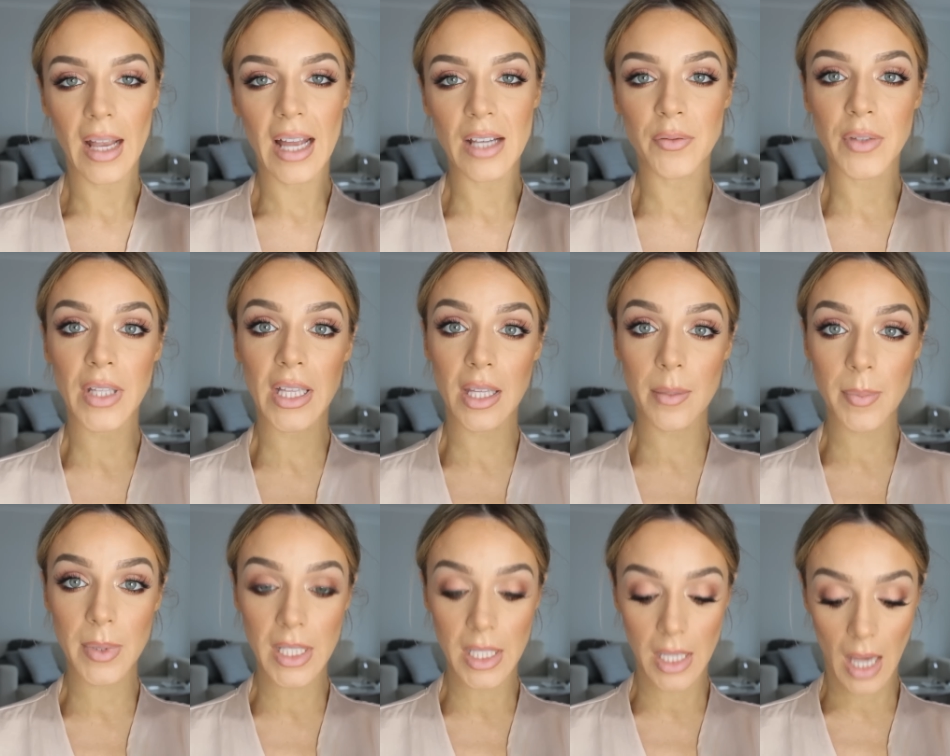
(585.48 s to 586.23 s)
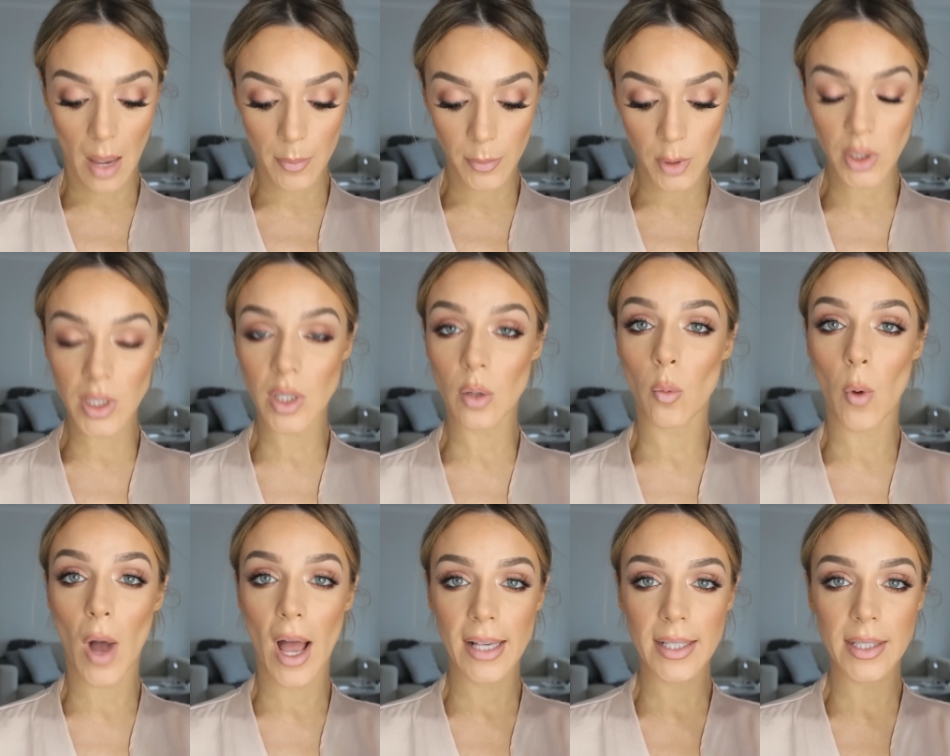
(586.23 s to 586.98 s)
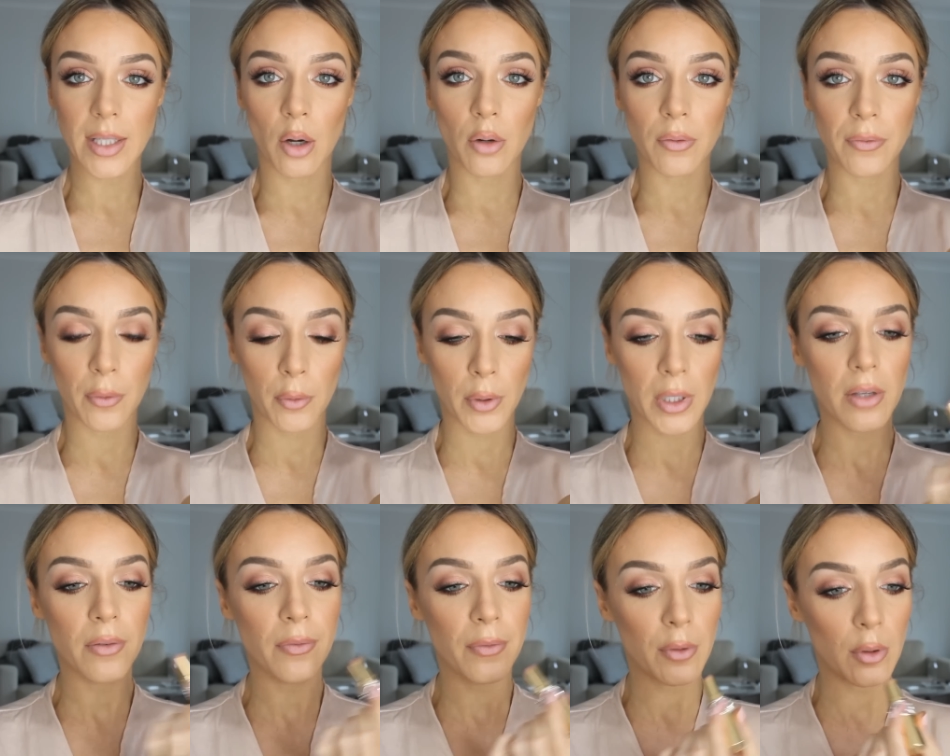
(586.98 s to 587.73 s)
And for the lipstick, I'm using YSL
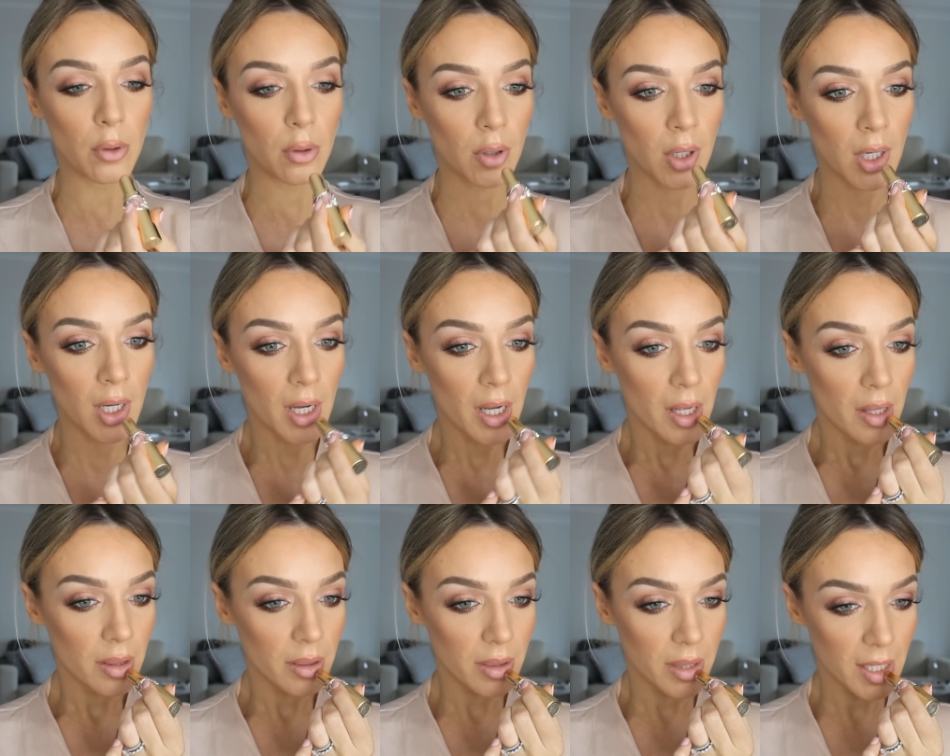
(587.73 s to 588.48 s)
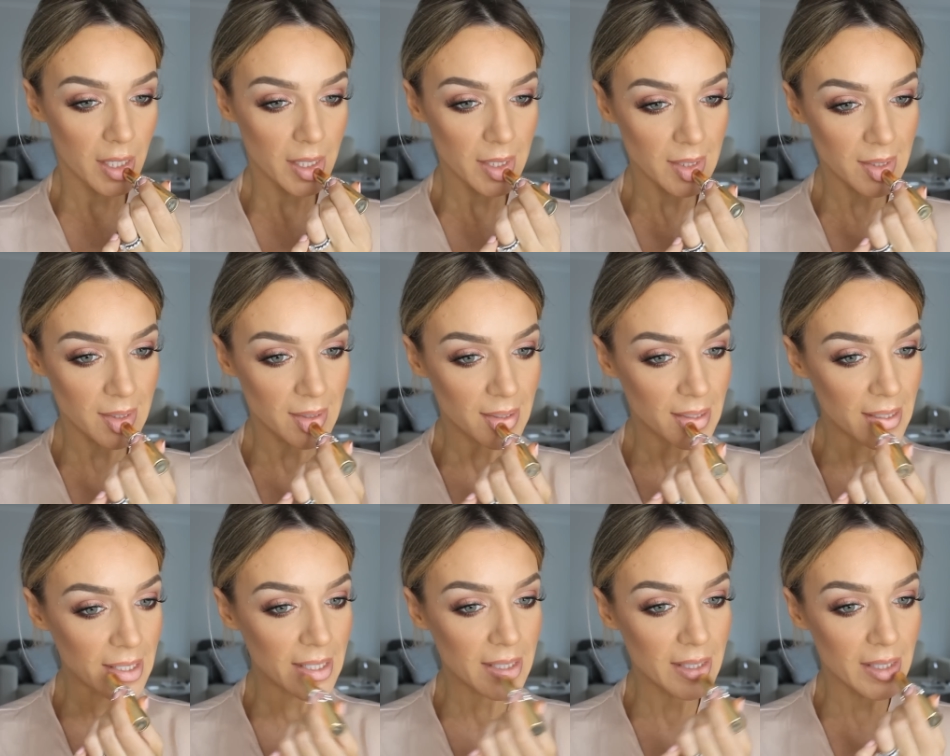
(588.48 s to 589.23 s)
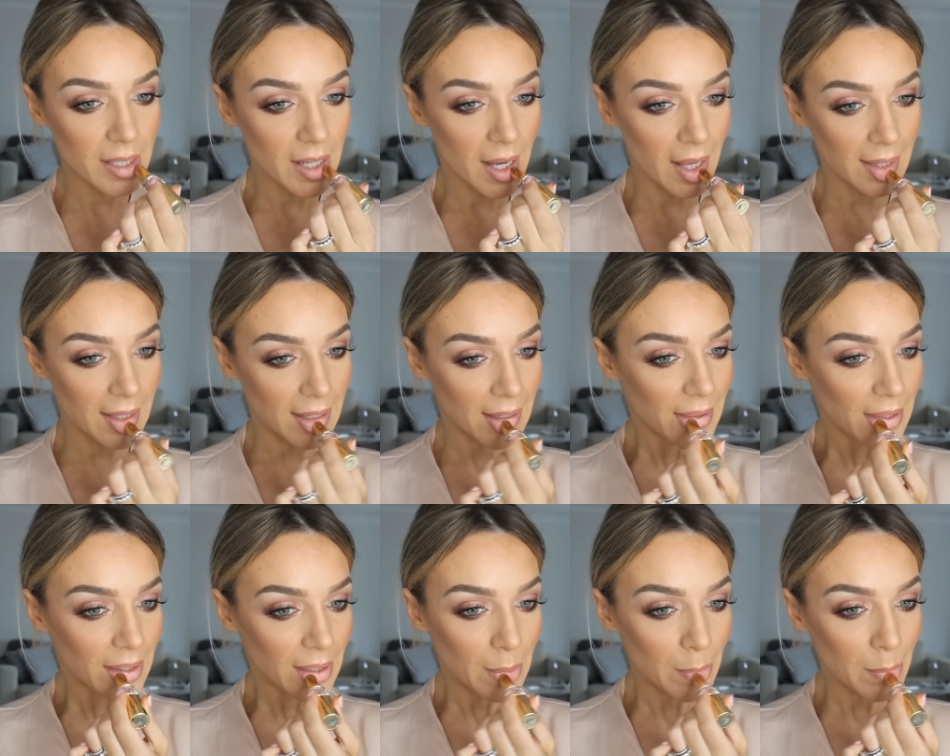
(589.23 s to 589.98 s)
44. This is the
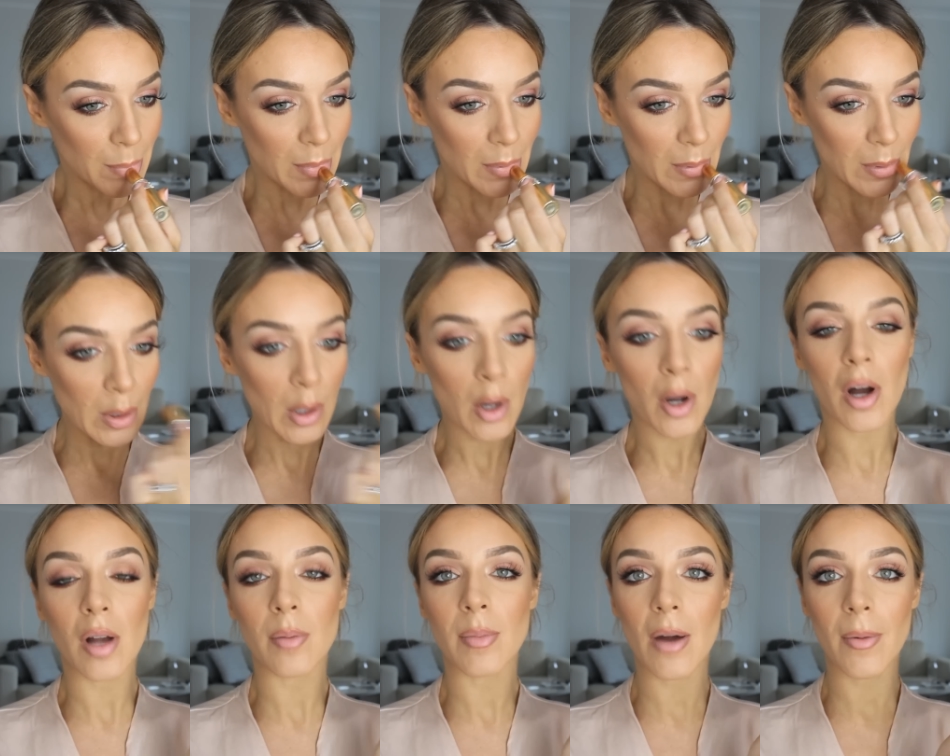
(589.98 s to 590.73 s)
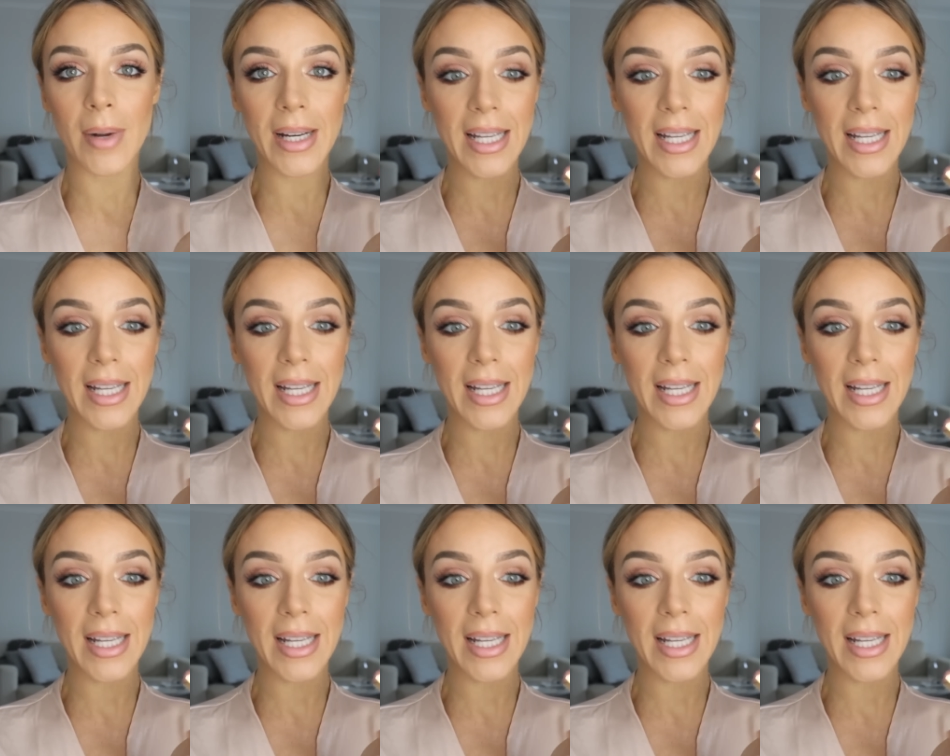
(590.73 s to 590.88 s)
color that I wore on my